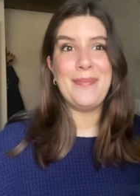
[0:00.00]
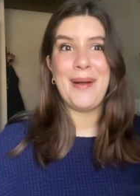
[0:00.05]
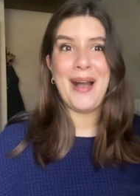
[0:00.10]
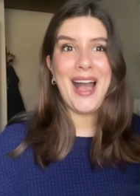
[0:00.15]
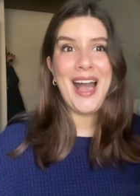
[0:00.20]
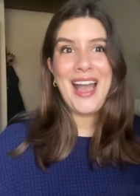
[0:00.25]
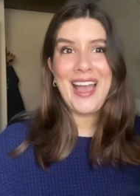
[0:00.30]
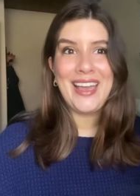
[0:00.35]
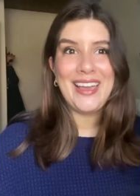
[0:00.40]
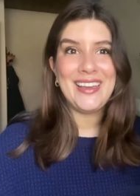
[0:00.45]

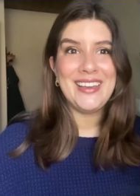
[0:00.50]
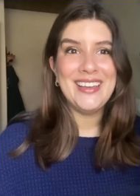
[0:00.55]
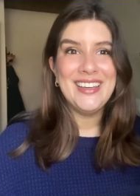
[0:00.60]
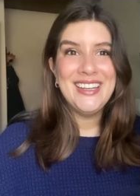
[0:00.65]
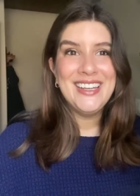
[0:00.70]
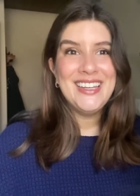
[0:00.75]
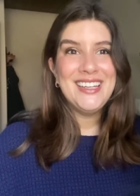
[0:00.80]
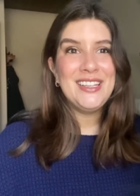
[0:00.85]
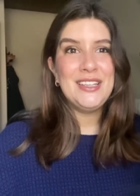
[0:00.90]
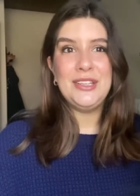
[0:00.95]
buy
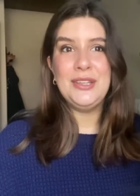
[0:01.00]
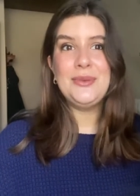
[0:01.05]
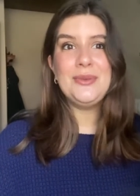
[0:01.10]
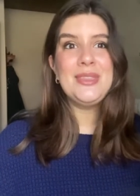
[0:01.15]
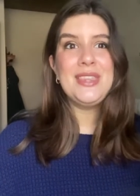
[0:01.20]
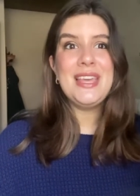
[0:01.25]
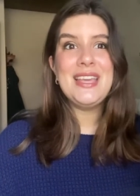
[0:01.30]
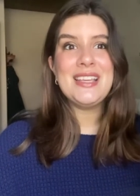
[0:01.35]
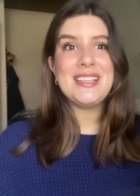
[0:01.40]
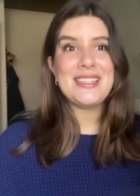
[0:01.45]
new
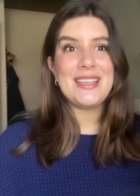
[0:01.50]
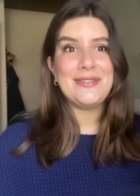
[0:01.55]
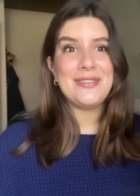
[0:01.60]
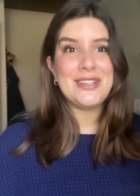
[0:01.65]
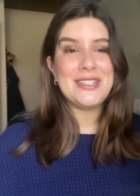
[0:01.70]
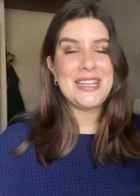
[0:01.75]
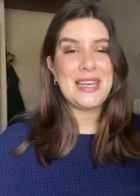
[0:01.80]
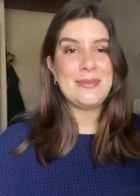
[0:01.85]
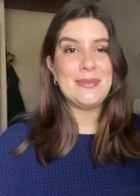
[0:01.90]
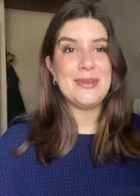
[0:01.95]
things every
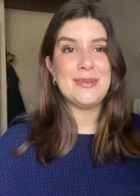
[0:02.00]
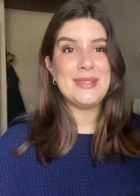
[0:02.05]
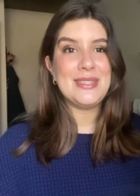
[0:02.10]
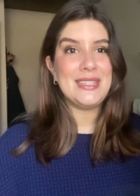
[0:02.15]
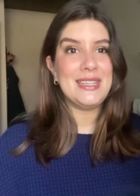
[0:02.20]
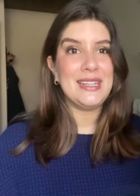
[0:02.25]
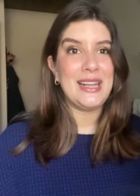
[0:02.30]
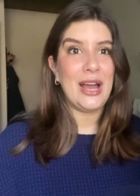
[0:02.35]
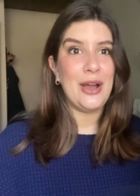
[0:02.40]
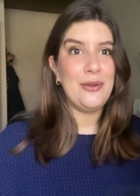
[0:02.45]
time you
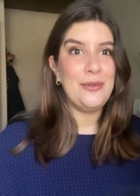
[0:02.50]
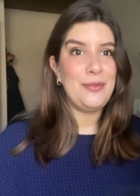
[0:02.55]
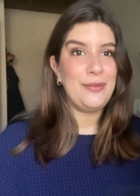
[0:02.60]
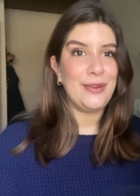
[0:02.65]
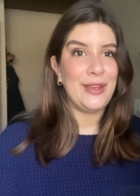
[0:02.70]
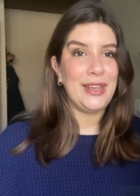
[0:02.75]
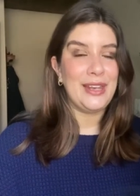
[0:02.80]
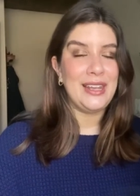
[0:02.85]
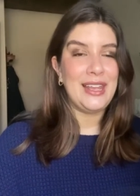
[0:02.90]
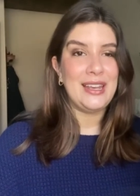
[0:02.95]
see an
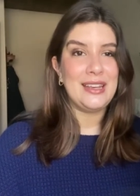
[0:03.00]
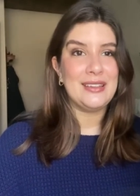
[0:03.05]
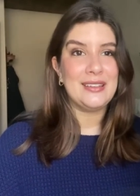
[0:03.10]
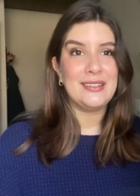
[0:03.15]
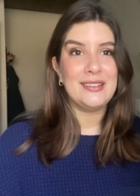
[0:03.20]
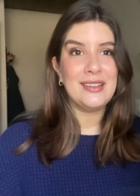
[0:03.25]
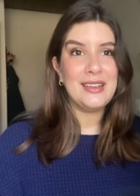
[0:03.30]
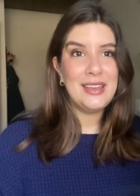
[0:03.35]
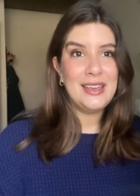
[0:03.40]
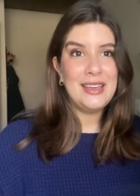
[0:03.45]
outfit
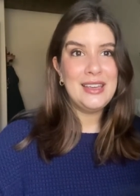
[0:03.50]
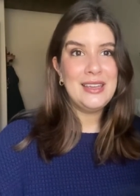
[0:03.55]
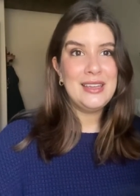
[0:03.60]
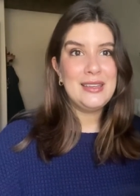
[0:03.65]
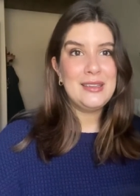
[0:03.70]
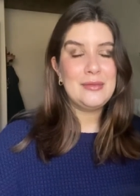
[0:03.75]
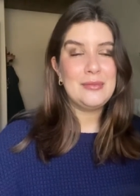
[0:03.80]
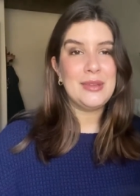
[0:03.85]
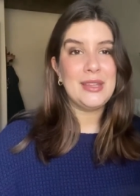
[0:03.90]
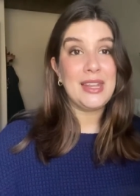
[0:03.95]
and
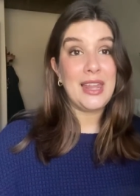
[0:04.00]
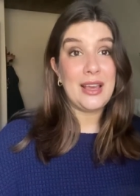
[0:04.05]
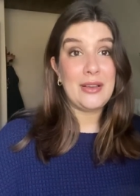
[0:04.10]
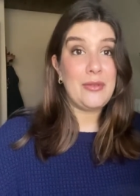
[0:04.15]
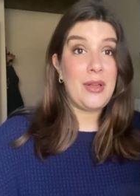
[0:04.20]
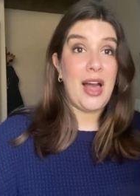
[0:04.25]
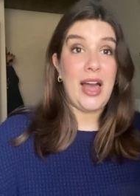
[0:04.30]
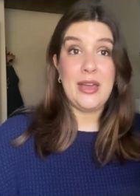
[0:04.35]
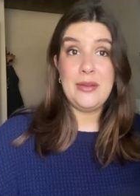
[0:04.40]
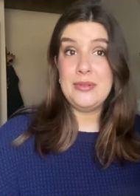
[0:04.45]
be like,
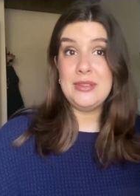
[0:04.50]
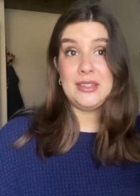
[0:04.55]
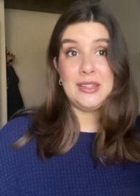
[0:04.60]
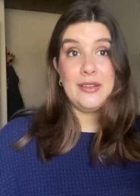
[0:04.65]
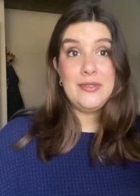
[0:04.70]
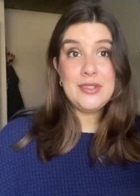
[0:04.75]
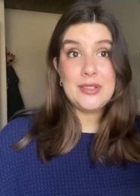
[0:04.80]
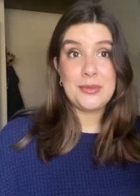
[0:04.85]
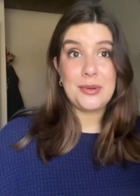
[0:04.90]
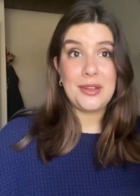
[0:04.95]
well, I would
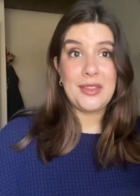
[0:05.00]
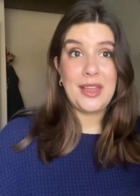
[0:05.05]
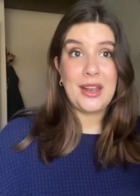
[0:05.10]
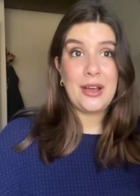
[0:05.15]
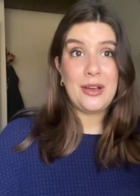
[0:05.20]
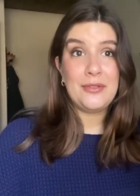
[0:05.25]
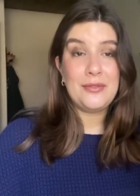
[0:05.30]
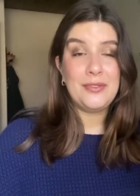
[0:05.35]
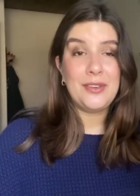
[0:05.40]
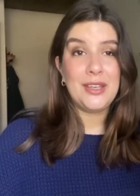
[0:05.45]
love to wear that
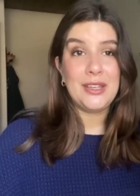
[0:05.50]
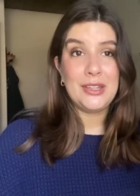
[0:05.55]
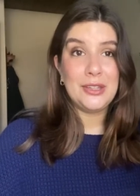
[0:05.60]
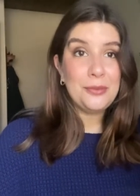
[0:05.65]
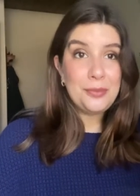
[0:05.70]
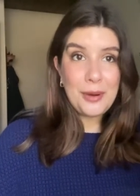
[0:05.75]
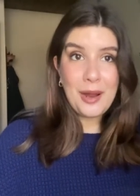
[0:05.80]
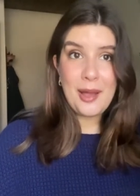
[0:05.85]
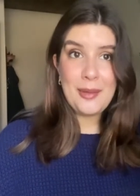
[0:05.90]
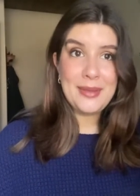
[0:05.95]
outfit. You
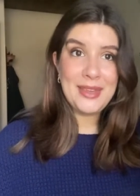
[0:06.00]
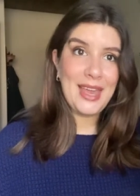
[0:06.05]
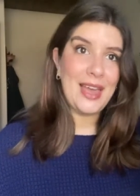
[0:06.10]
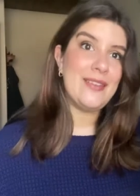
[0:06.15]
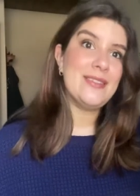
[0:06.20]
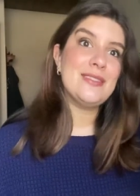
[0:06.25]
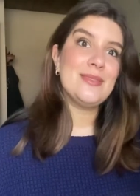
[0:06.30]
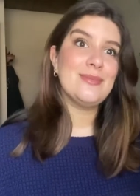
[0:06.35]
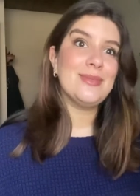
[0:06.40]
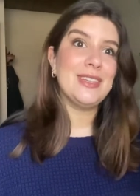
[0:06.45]
probably
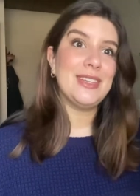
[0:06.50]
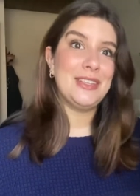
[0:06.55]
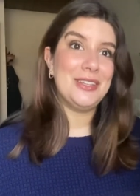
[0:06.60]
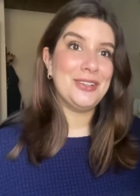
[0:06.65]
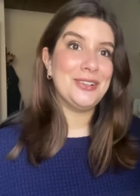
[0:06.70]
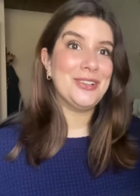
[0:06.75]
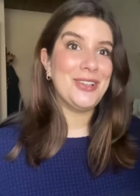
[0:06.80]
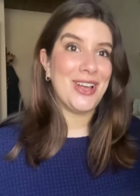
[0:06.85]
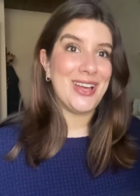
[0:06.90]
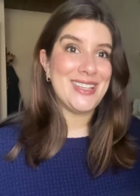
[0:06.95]
have something in your
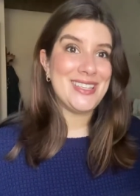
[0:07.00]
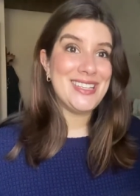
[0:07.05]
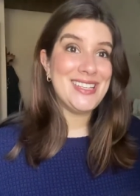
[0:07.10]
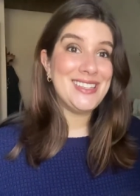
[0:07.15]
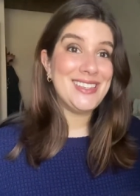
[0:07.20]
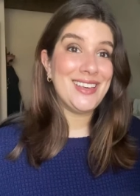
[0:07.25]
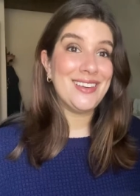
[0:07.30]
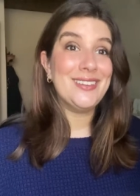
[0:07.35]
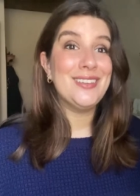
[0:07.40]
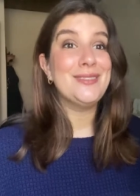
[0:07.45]
closet
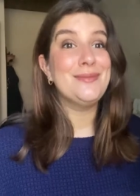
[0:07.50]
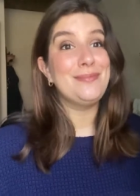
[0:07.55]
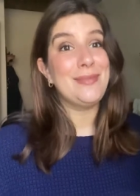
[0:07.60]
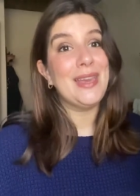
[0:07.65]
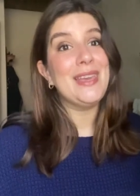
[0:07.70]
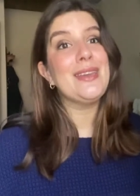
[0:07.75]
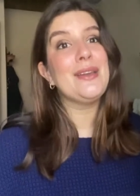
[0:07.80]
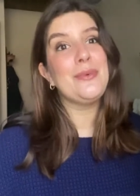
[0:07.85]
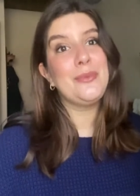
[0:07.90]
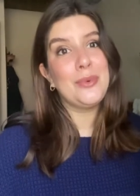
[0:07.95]
that could
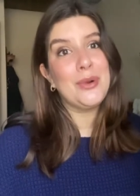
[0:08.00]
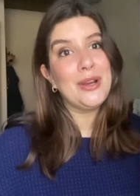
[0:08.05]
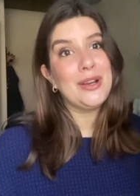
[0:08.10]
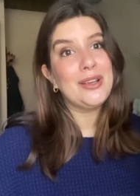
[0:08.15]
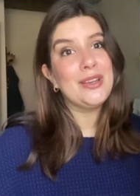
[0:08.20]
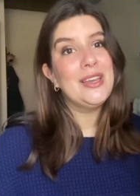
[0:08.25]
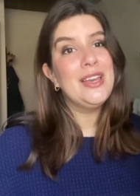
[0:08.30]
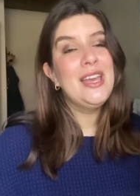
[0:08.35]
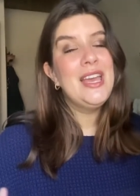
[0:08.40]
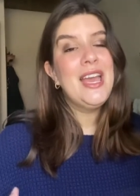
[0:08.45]
make it
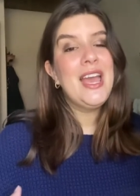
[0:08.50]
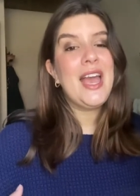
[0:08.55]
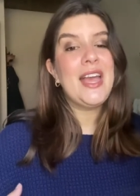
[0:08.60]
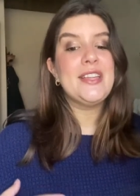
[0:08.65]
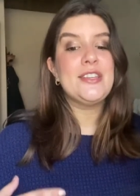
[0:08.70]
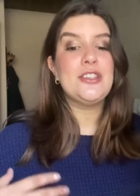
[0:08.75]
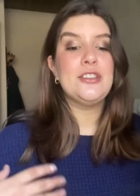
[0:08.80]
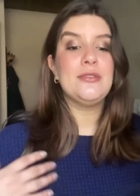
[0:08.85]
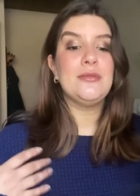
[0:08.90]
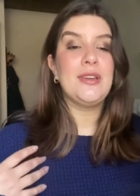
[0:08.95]
work. And
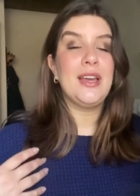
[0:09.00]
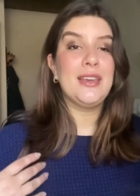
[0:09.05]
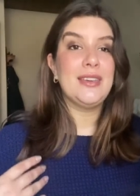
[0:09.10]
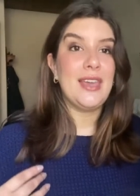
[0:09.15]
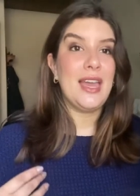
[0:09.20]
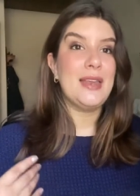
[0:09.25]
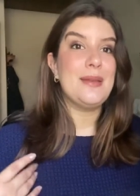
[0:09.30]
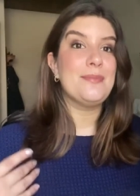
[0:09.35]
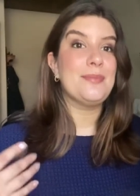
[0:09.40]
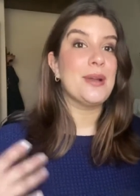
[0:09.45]
she
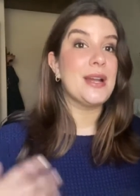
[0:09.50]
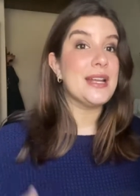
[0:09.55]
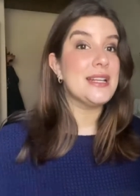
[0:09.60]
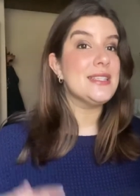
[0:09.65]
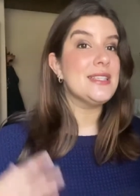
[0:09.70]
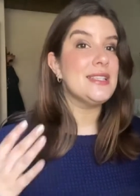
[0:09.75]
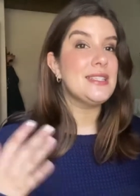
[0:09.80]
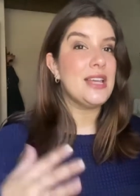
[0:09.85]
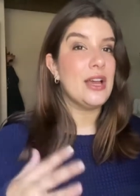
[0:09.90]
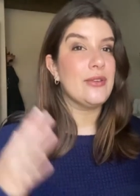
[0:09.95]
again breaks
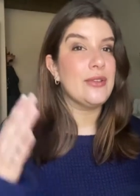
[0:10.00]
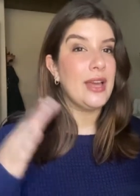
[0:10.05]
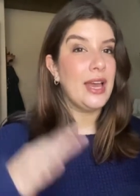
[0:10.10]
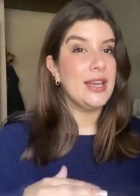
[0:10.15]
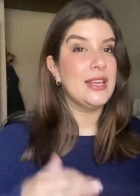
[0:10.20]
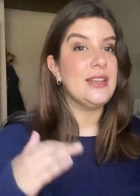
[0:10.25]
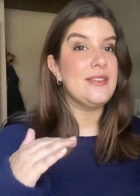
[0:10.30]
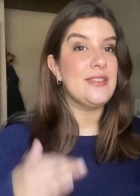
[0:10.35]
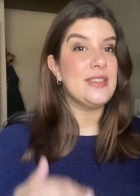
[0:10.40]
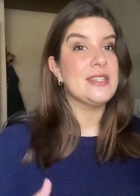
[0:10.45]
it down
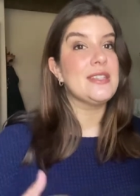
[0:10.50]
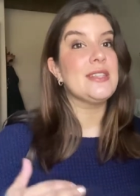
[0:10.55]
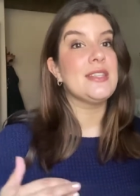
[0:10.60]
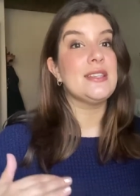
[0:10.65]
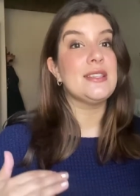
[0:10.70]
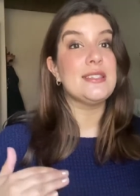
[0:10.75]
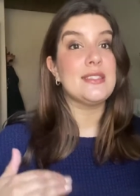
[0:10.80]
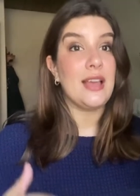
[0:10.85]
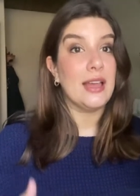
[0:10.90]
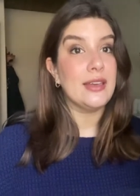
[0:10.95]
kind of into the
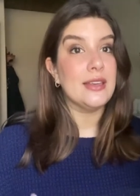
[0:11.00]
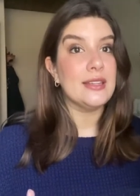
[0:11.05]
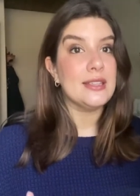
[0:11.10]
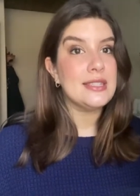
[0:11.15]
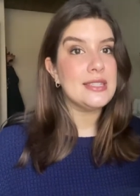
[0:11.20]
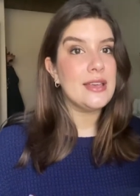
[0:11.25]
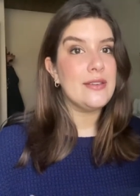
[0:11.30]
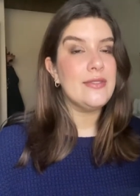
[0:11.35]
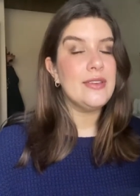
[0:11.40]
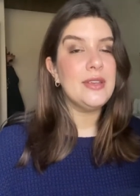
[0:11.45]

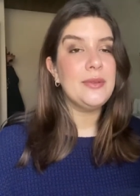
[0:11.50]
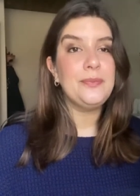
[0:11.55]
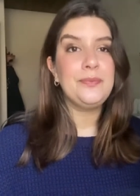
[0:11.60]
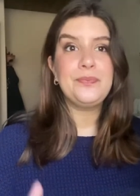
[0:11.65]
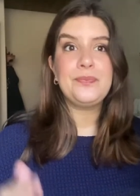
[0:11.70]
science of it